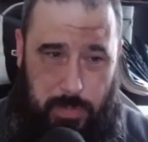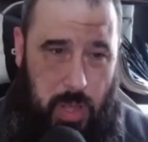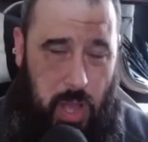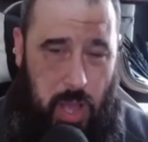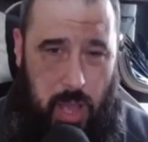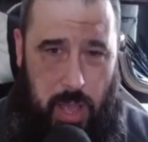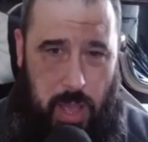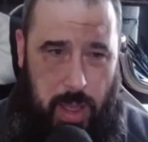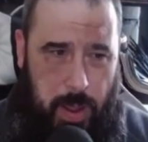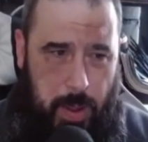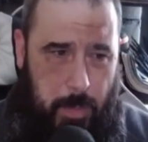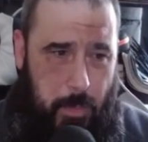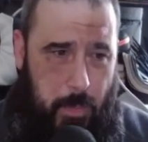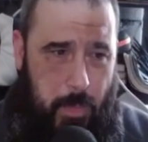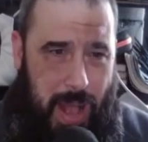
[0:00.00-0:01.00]

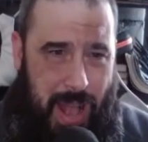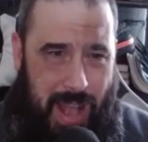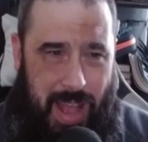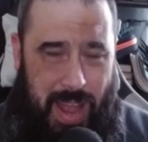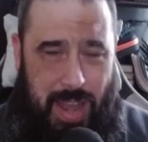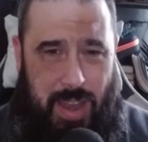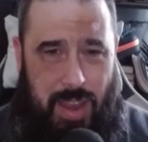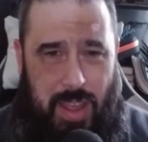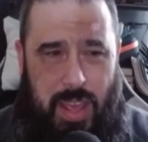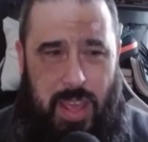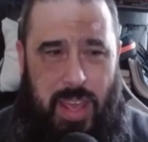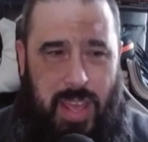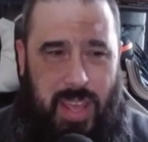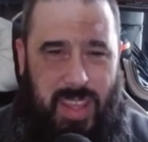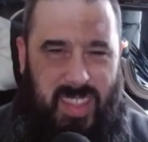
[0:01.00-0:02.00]
And
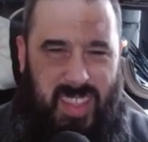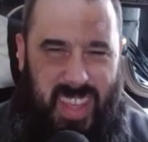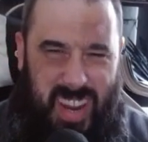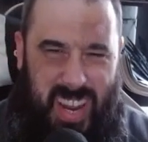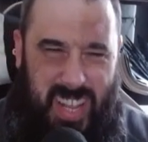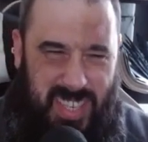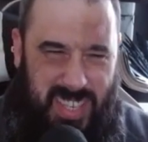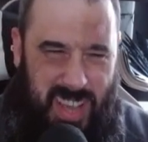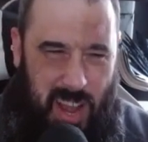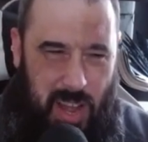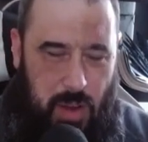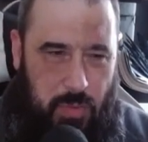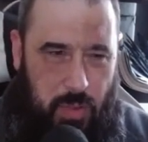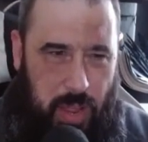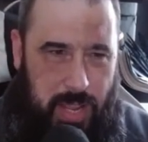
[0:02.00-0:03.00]
it's kind
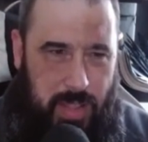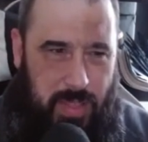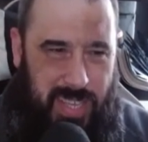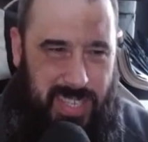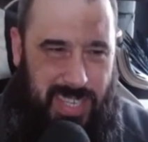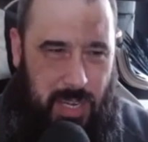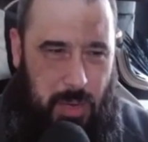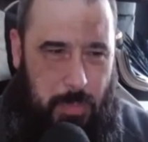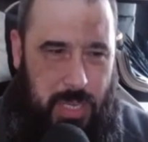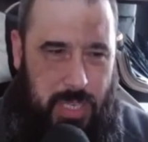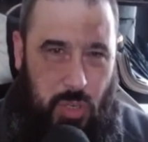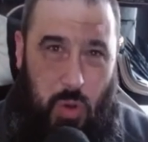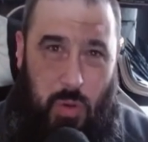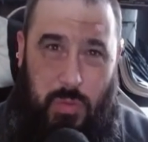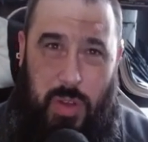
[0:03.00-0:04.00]
of like they seem to be
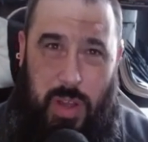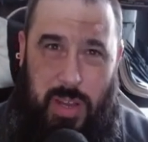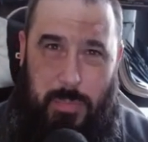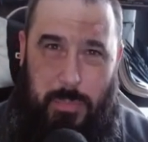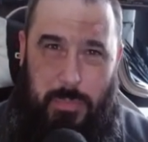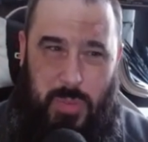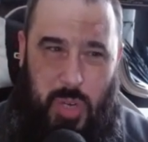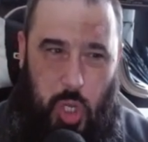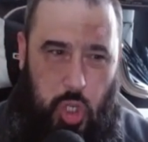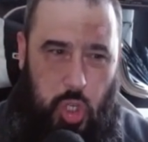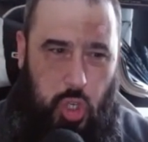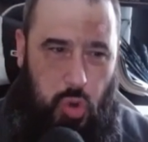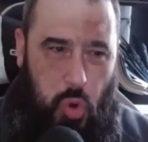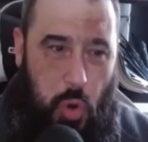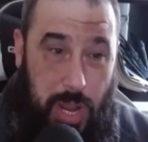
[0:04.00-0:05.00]
sort of
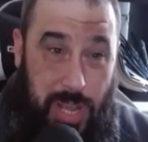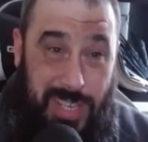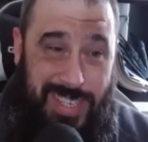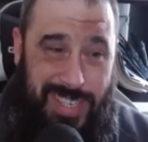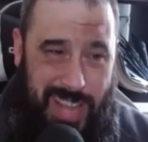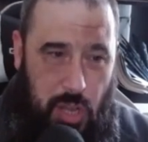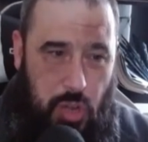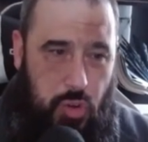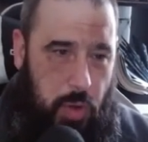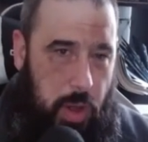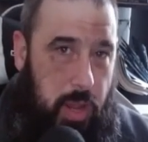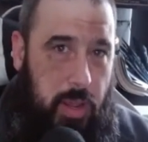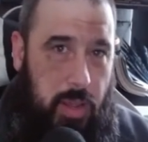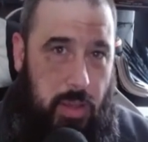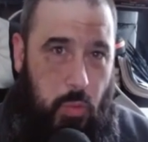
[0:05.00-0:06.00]

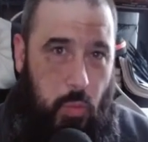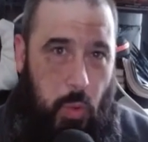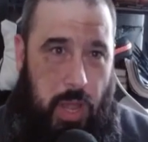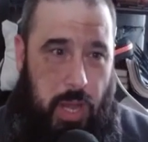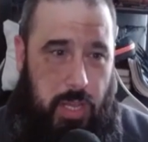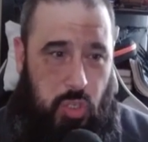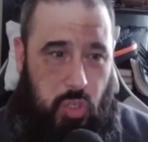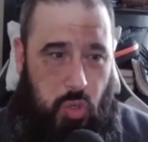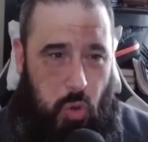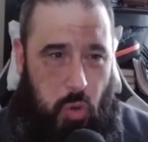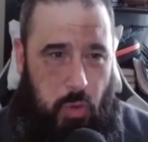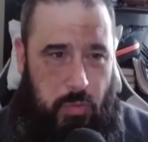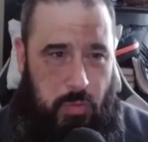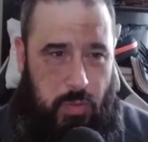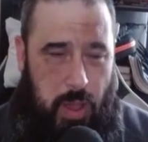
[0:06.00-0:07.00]
destroyer-centric when it's sort
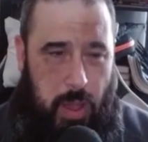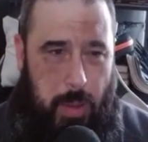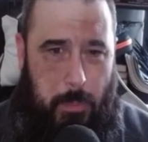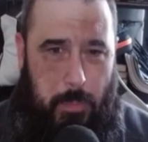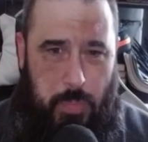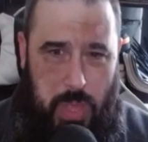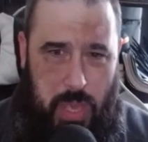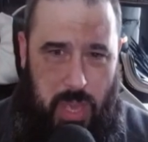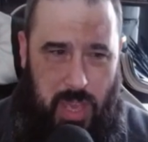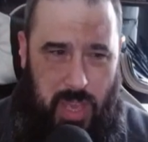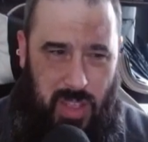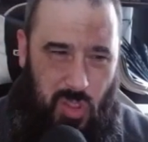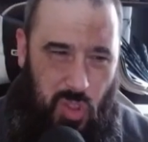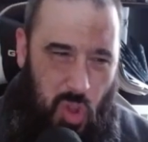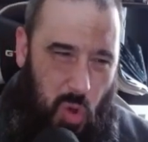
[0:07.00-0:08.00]
of
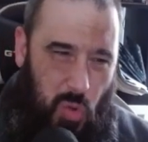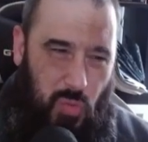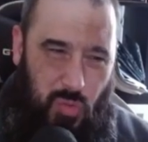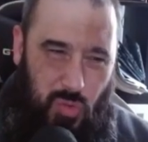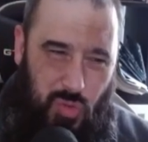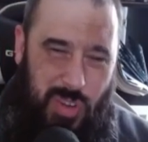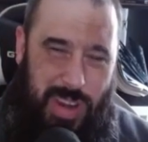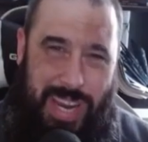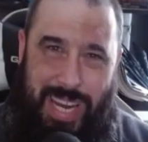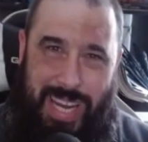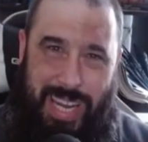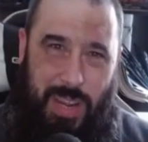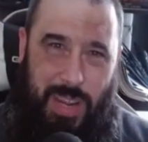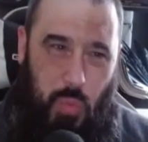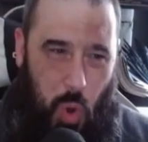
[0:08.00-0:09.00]
not
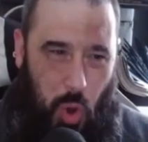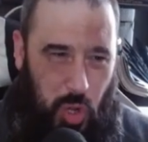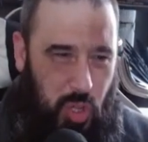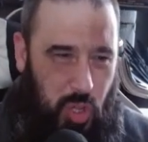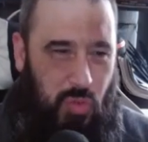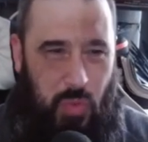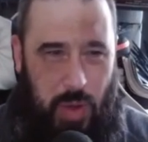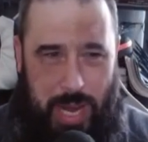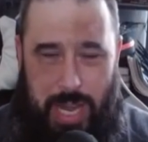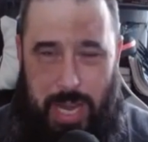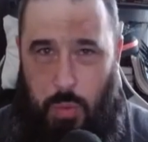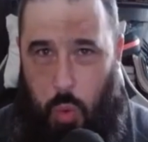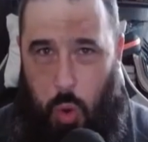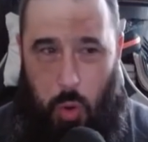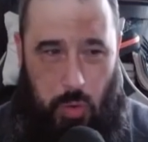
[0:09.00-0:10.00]
really what you really
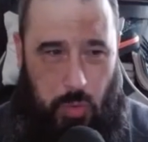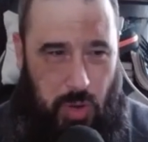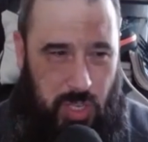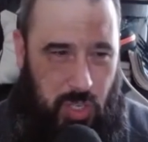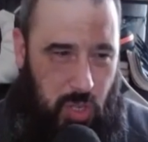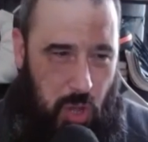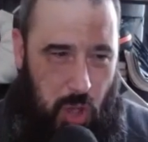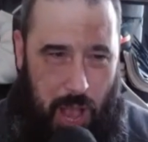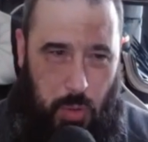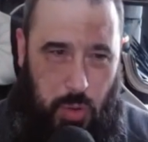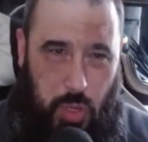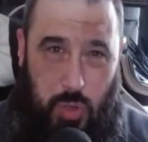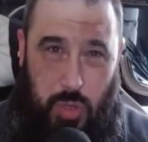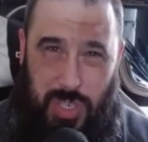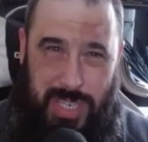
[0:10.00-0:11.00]
want. It's not how
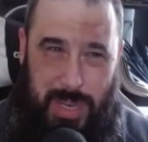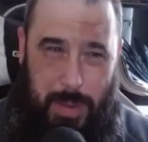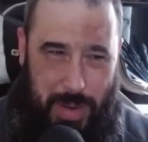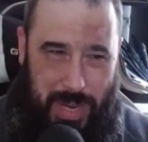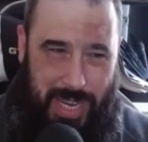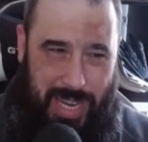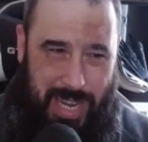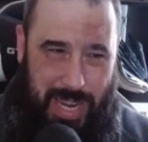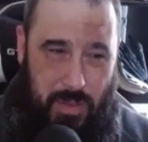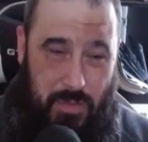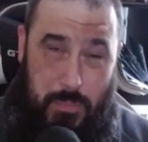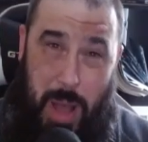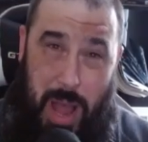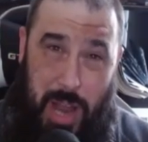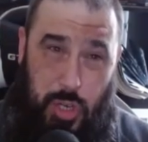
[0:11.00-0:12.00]
you typically
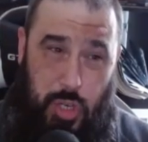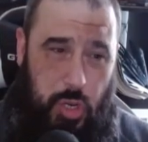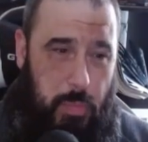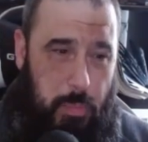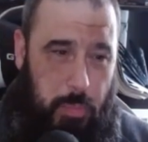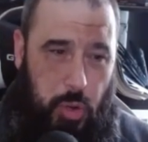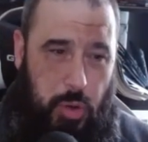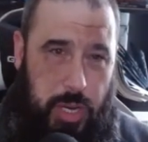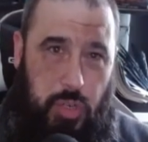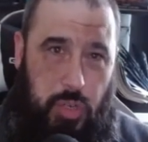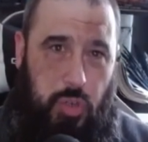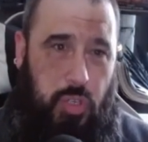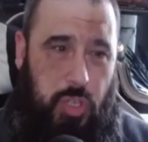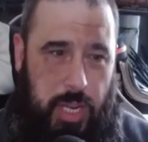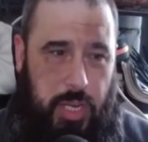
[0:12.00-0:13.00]
imagine a Blood
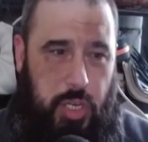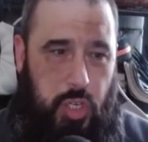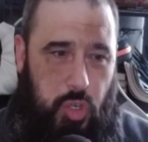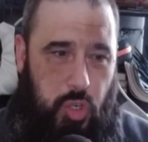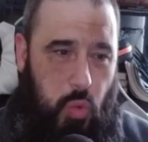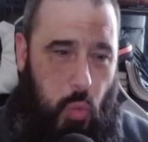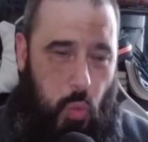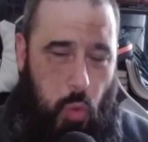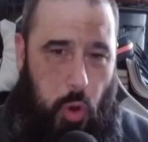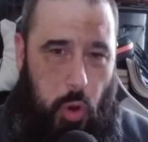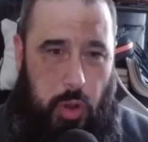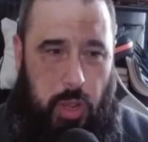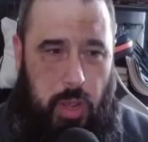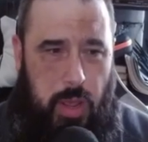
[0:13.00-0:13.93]
Angels Legion to work.